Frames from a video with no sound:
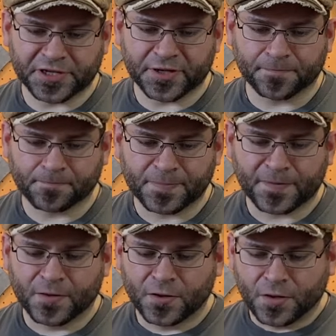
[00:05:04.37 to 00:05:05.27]
in.
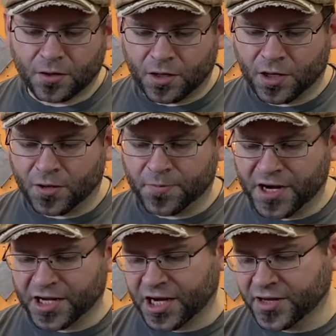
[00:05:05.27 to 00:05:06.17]
And
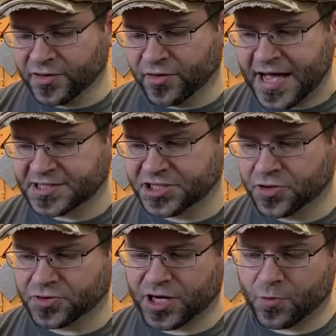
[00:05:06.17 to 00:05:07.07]
I kind of the last
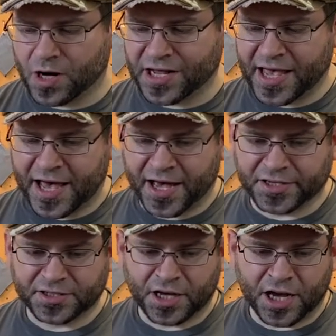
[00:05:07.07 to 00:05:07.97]
note that I want to
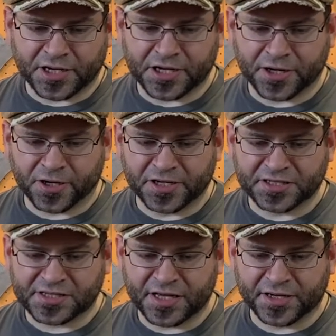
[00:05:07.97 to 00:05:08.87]
add on here
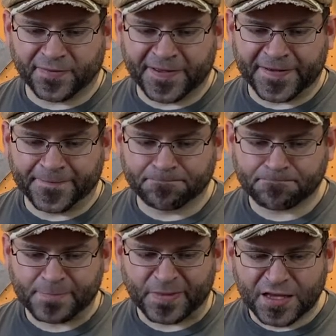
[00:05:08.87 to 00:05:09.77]
is that, like,
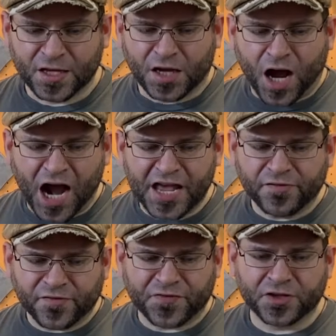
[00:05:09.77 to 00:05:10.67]
I have
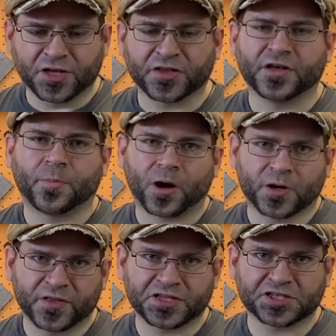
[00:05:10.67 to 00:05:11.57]
a feeling that part
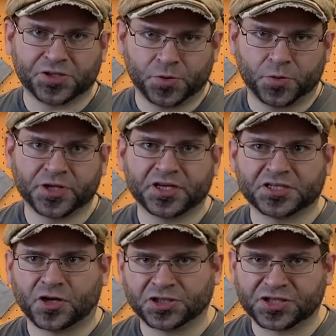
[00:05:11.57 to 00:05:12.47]
of this too is
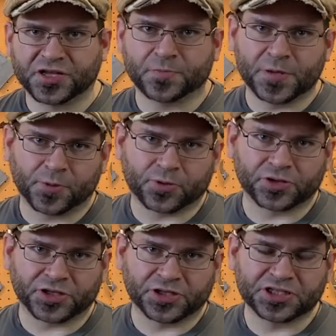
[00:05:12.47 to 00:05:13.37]
also that people are a
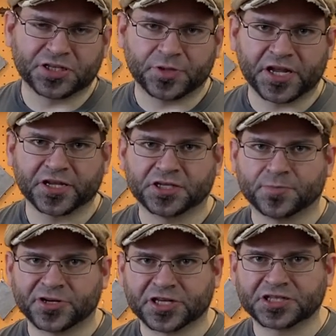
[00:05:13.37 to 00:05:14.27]
little intimidated to
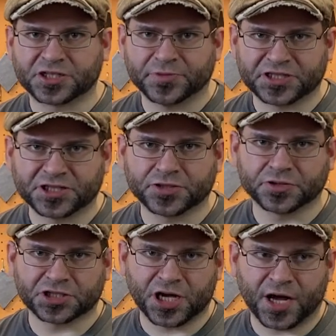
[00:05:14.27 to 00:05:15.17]
bring instruments into a
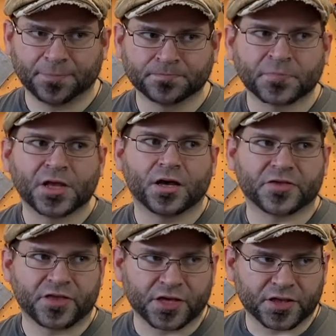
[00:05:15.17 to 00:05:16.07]
shop. I
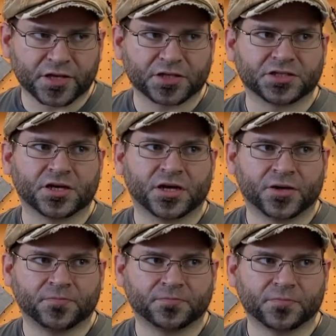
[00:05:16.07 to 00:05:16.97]
think that,
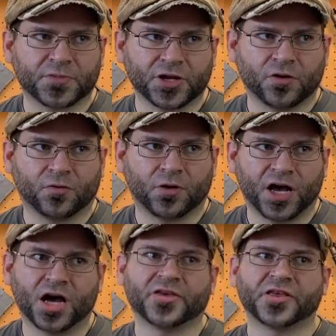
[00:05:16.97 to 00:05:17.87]

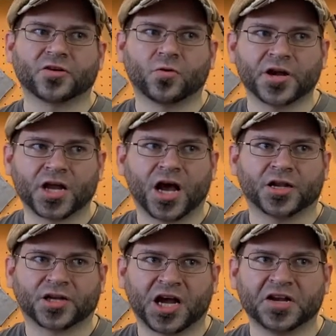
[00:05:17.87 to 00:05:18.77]
I think running
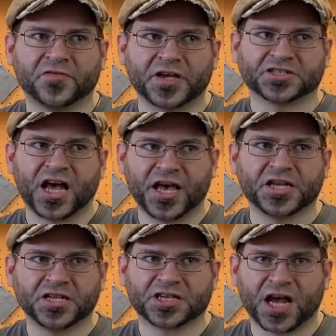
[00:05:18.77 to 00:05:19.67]
on kind of
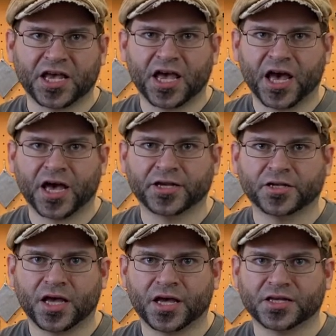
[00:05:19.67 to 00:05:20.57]
anxieties I had
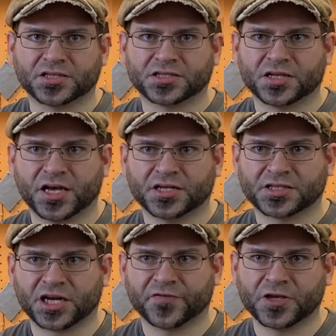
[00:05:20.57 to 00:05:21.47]
as
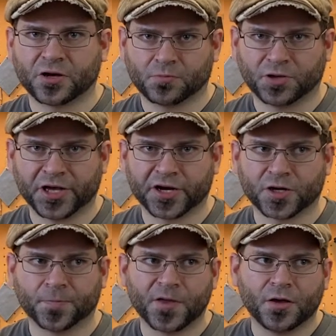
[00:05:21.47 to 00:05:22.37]
kind of a young
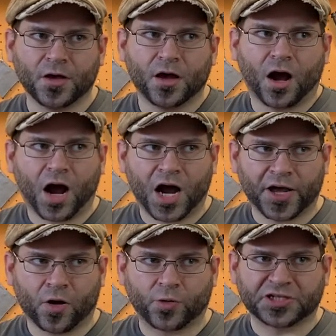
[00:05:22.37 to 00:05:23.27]
player, I
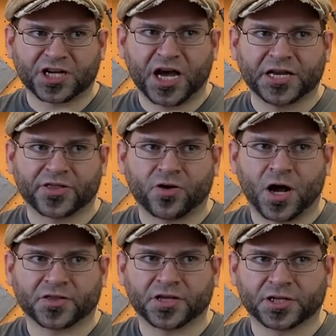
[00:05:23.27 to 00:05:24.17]
always kind of
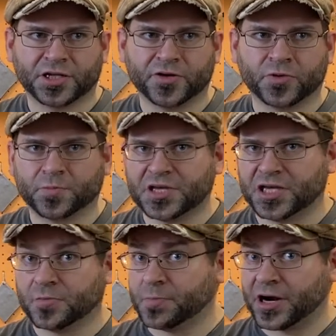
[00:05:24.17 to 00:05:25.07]
thought that it would be
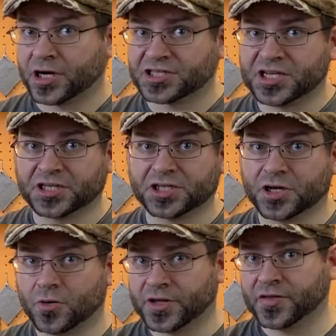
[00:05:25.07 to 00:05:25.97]
embarrassing to
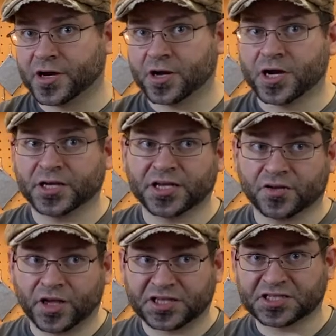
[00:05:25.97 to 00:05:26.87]
go in there and get
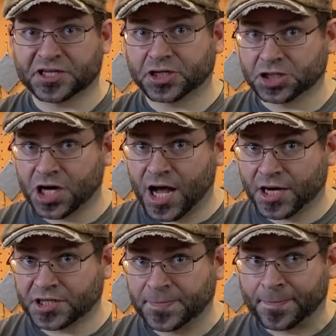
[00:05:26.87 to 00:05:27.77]
like sticker shocked